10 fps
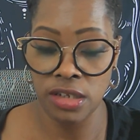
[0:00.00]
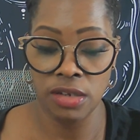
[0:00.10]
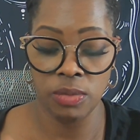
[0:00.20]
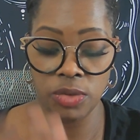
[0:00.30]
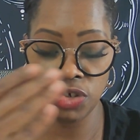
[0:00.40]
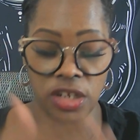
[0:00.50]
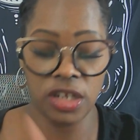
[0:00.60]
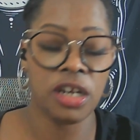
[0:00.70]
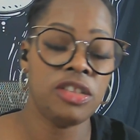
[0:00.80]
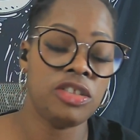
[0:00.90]
when she
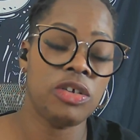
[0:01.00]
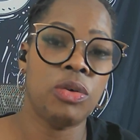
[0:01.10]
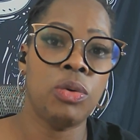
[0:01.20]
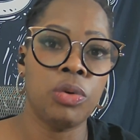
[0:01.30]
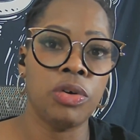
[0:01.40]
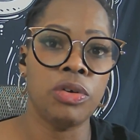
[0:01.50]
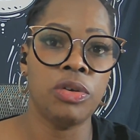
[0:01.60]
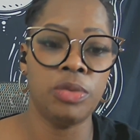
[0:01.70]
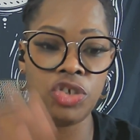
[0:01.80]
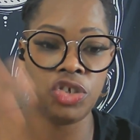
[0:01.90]
cuts a cord,
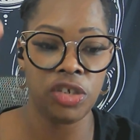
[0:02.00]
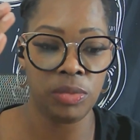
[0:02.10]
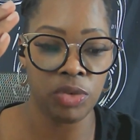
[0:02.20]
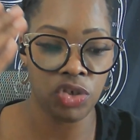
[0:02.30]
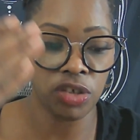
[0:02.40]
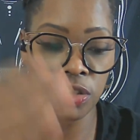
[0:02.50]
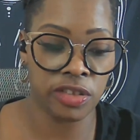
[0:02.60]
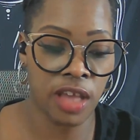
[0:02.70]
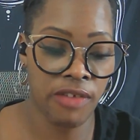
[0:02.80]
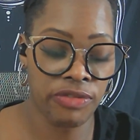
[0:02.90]
when she when she
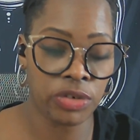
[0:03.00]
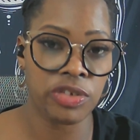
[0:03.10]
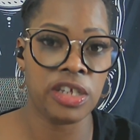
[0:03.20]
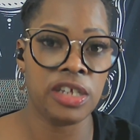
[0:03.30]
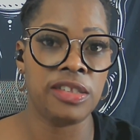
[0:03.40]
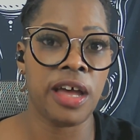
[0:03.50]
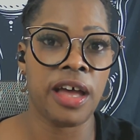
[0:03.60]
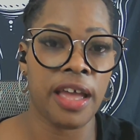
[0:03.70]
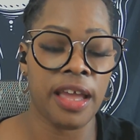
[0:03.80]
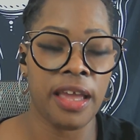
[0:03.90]
severs a
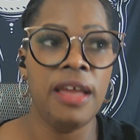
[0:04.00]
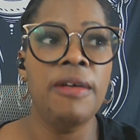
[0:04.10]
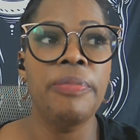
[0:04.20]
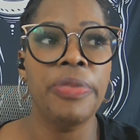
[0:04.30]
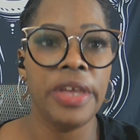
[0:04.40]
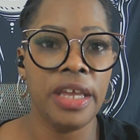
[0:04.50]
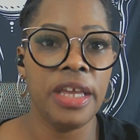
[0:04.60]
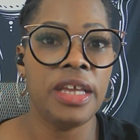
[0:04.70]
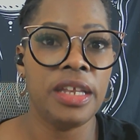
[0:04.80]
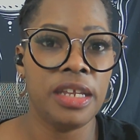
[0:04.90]
tie,
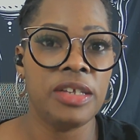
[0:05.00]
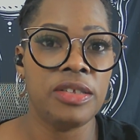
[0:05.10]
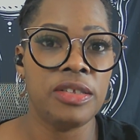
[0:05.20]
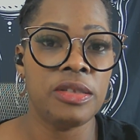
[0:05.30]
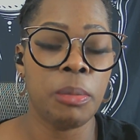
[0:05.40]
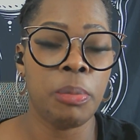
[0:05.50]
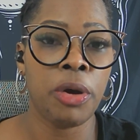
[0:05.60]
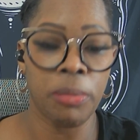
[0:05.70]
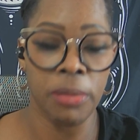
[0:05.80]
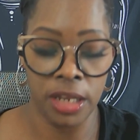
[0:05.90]
it is
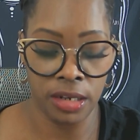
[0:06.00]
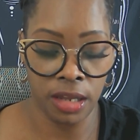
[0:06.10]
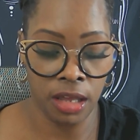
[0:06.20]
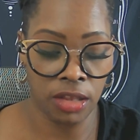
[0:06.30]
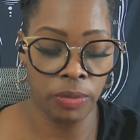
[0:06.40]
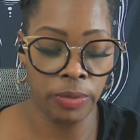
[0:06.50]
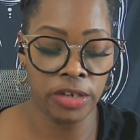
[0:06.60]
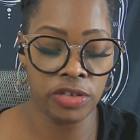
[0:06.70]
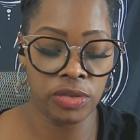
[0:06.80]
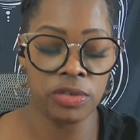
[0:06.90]
permanent. Uh, the Queen
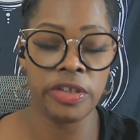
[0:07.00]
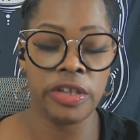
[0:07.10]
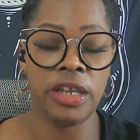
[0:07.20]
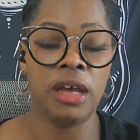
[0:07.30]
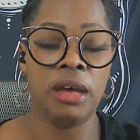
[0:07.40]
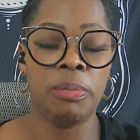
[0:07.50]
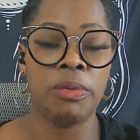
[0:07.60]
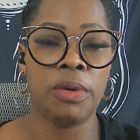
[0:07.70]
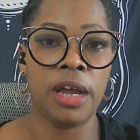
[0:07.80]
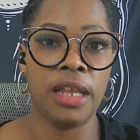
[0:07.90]
of Swords on the
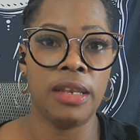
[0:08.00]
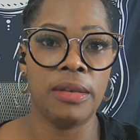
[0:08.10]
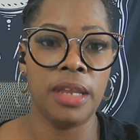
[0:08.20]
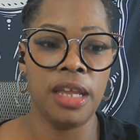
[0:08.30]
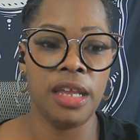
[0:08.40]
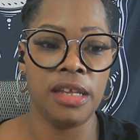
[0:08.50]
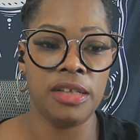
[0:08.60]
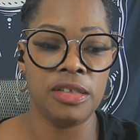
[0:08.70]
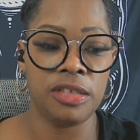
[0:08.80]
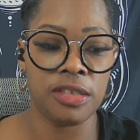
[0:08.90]
upright is,